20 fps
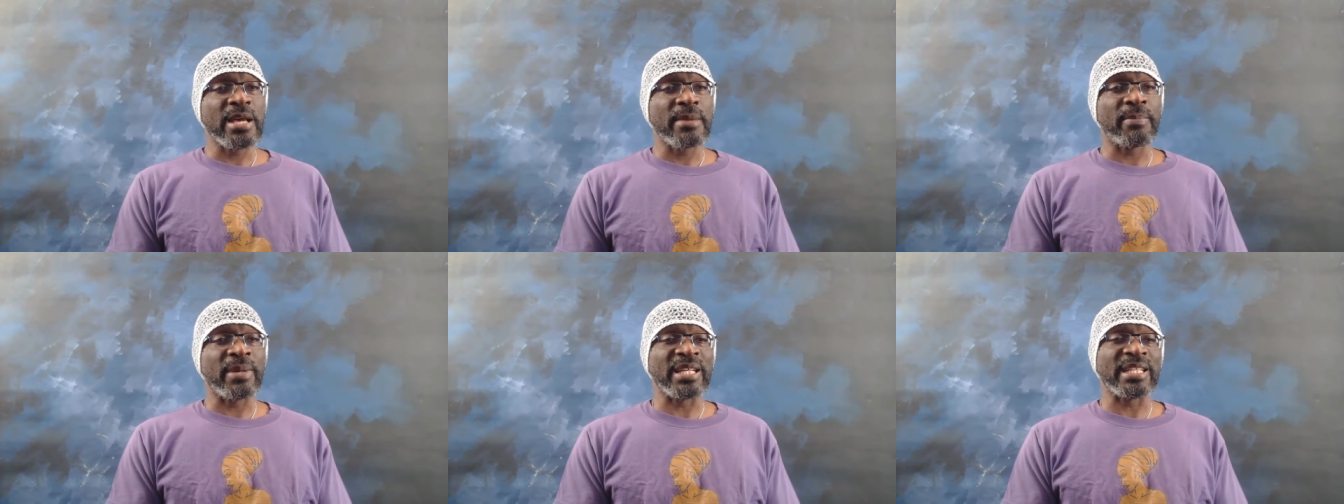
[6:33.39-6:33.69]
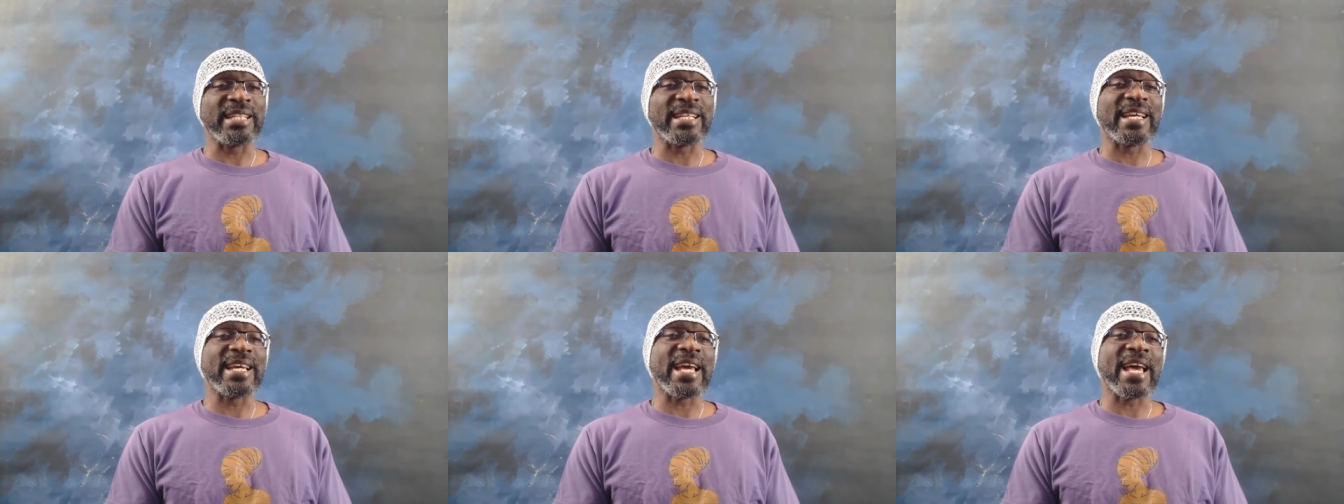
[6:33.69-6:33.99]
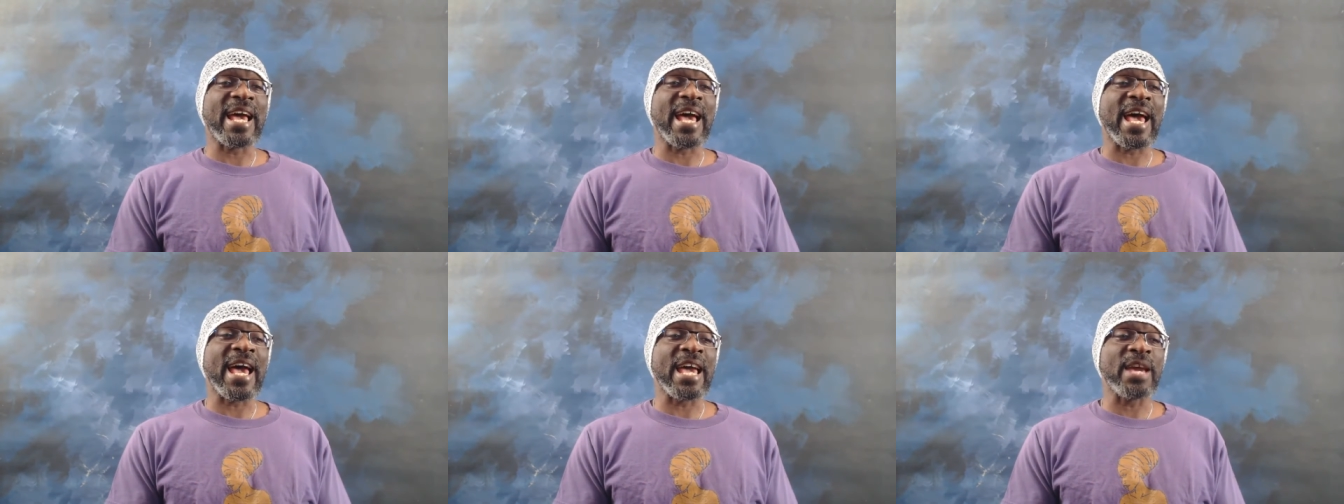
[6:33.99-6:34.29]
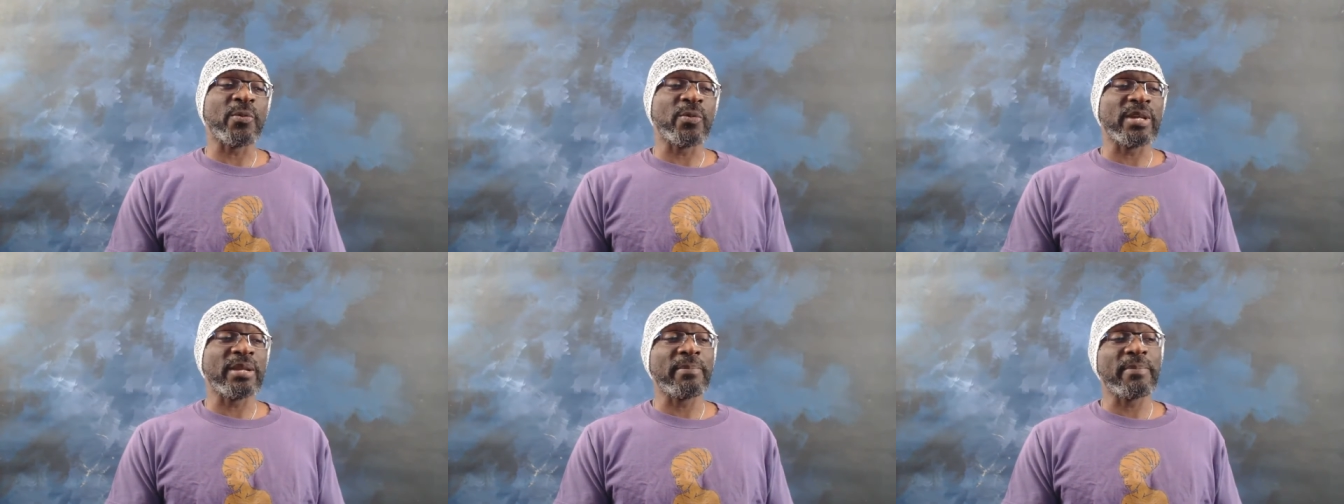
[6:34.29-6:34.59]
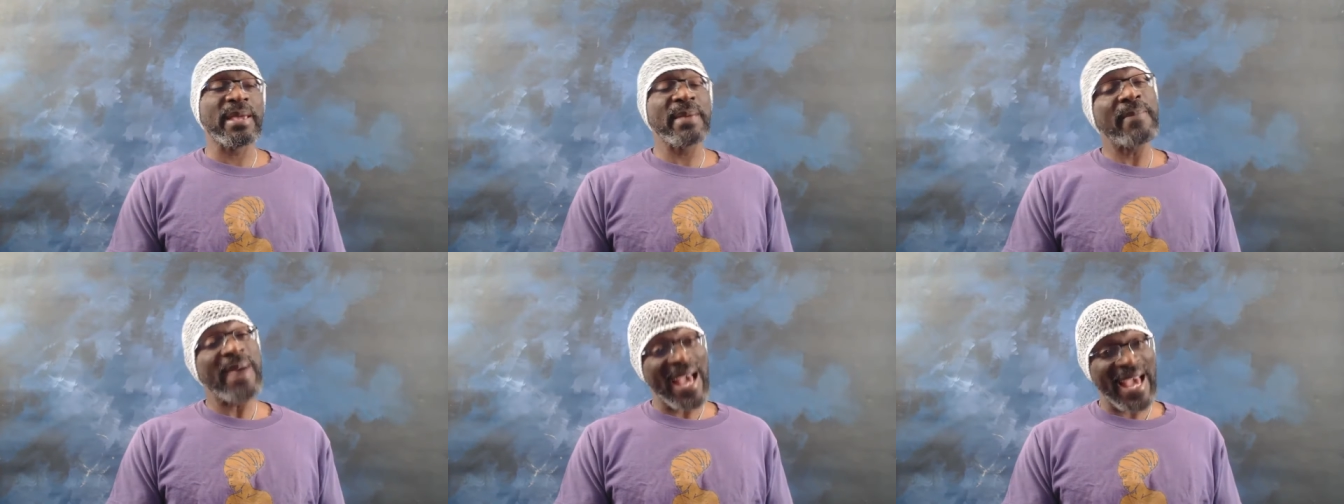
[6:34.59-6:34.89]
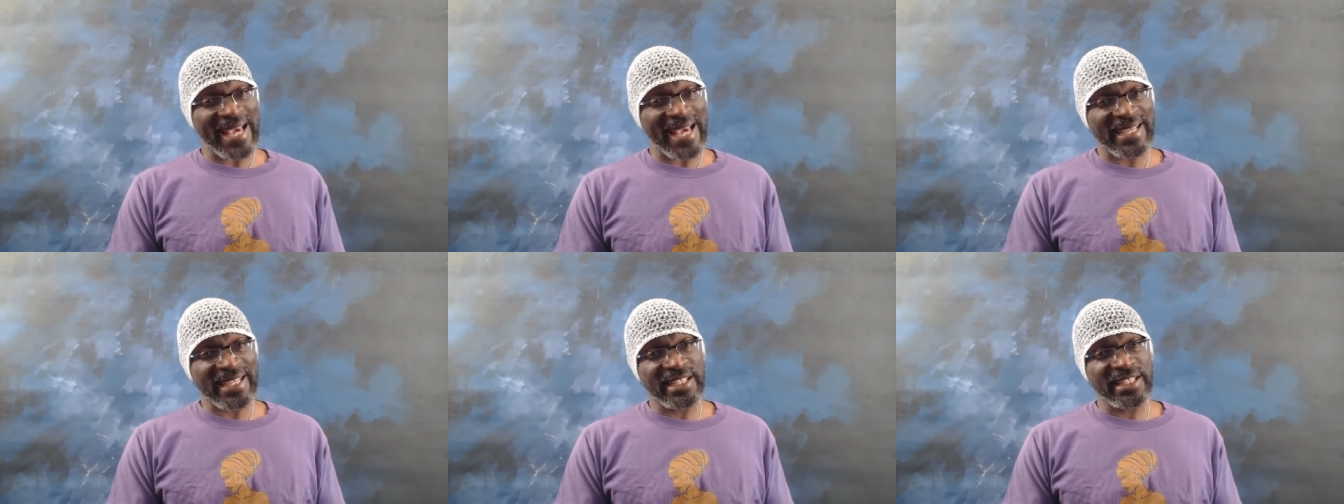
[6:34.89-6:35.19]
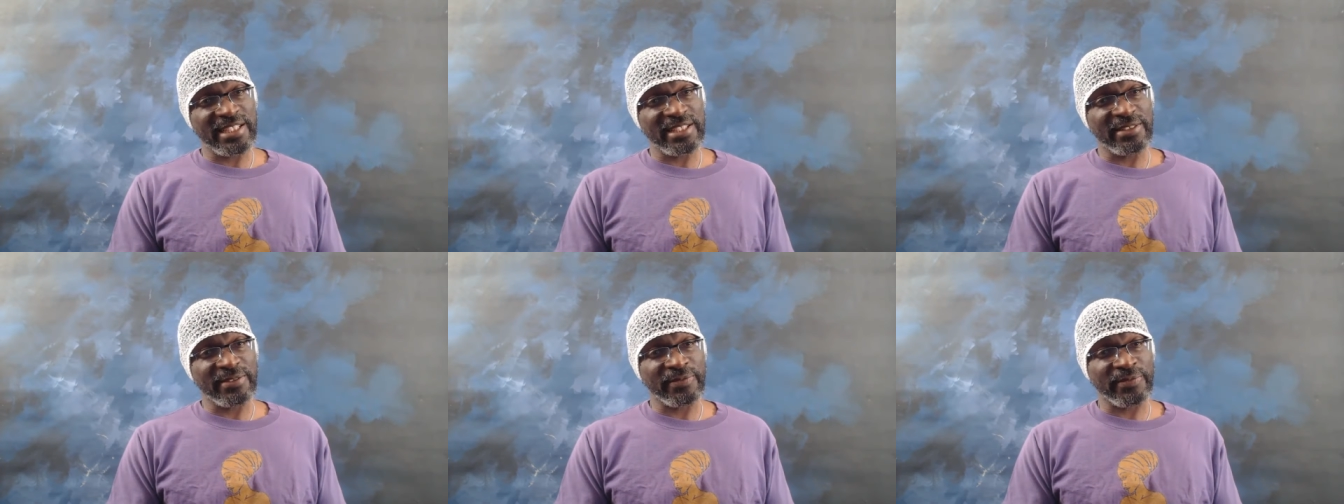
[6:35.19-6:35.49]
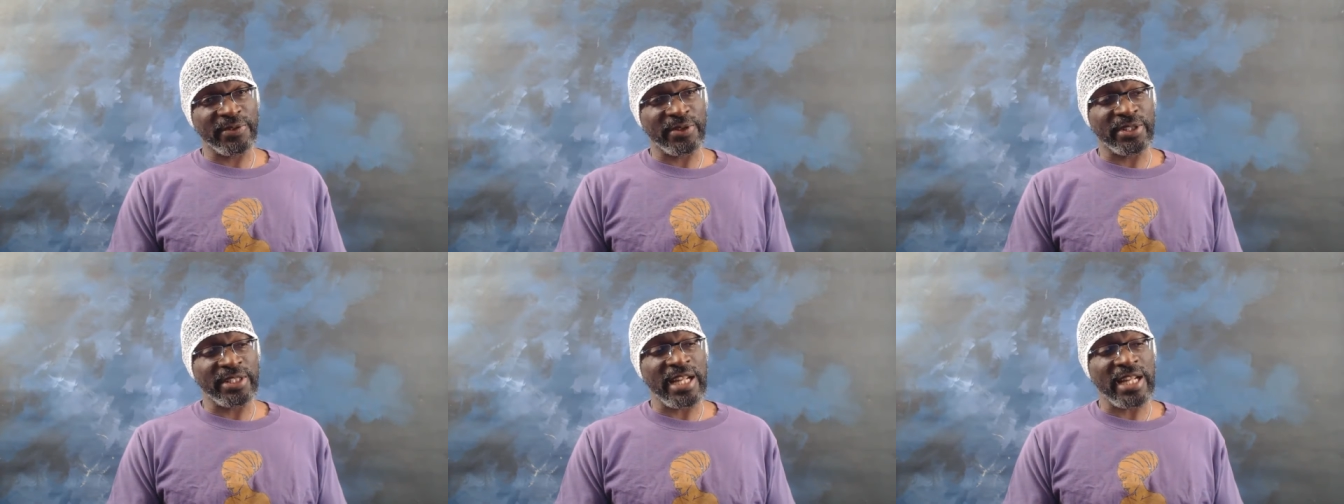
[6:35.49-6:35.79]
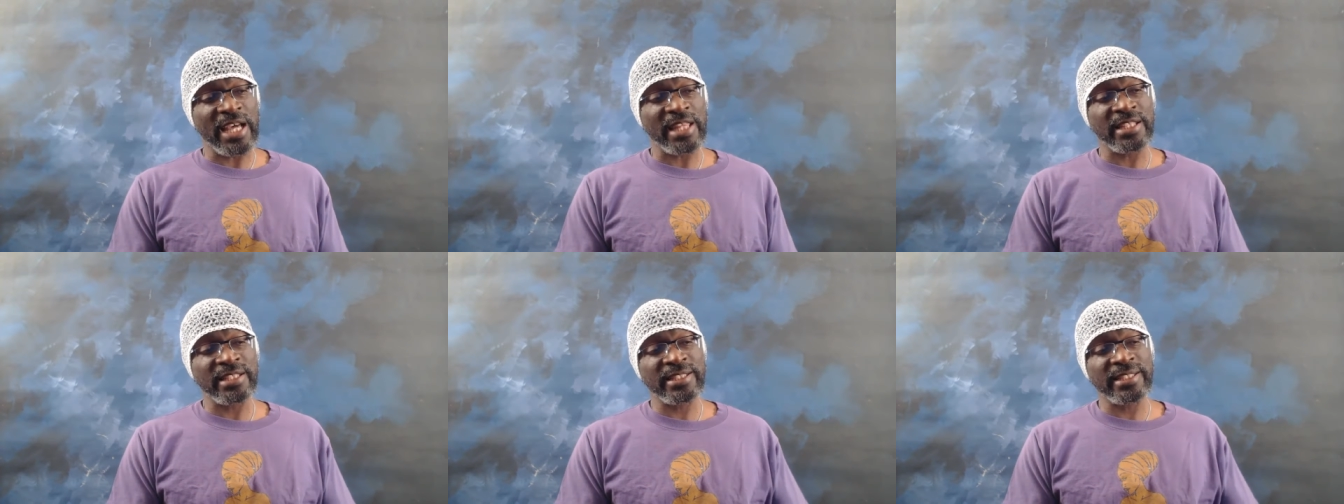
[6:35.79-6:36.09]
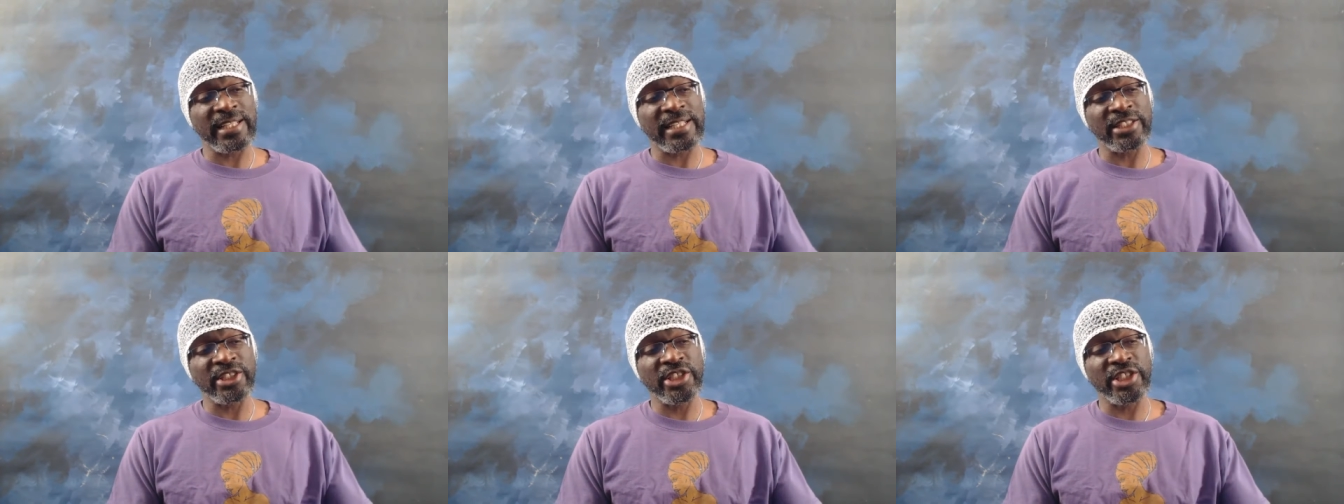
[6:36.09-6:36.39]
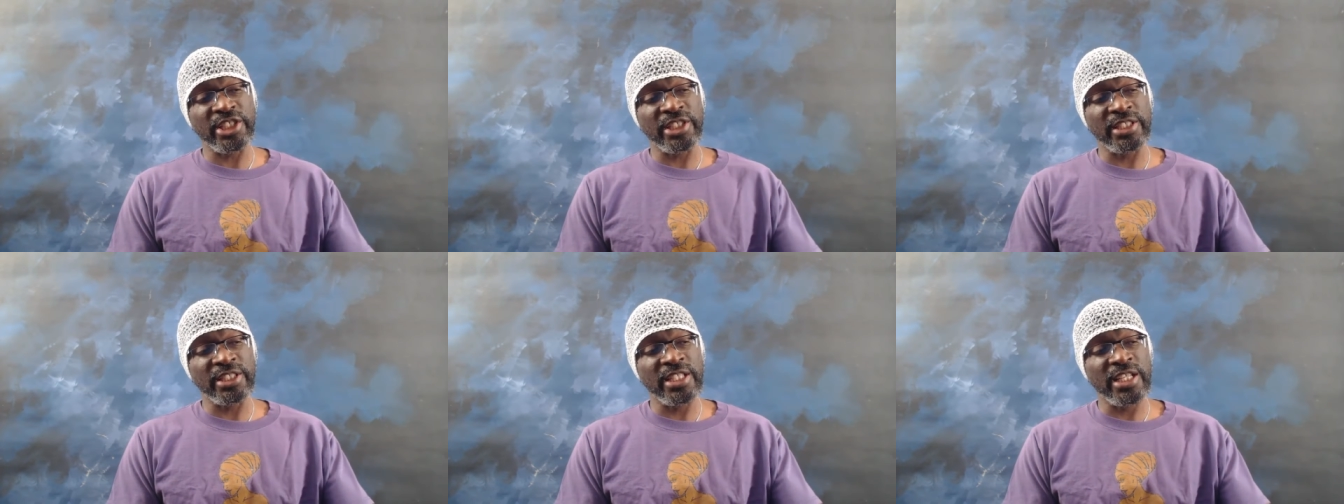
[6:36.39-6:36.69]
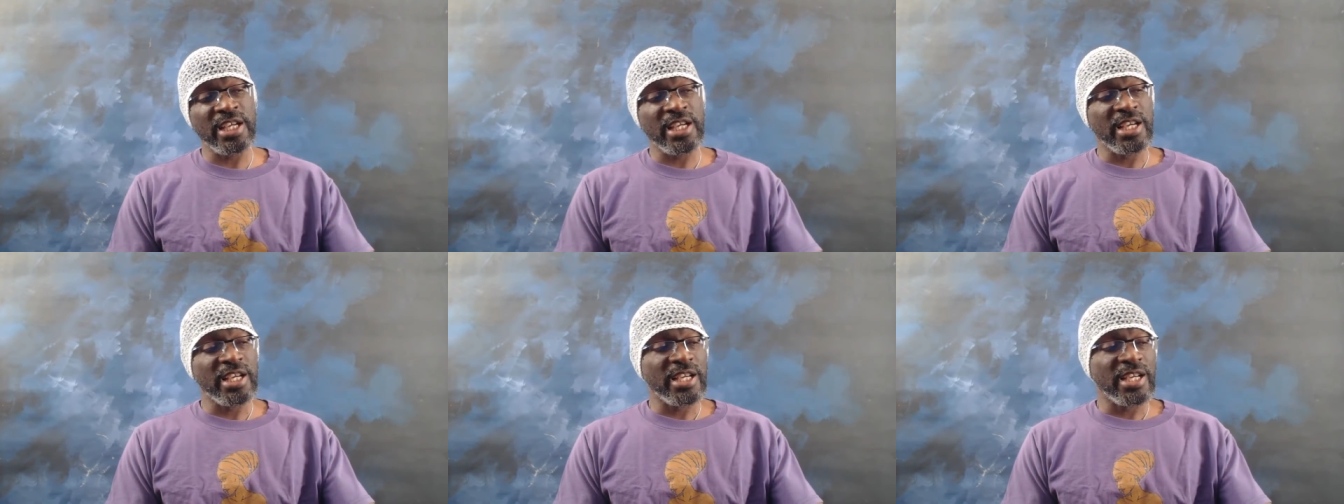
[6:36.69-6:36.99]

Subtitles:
but I will be back for another session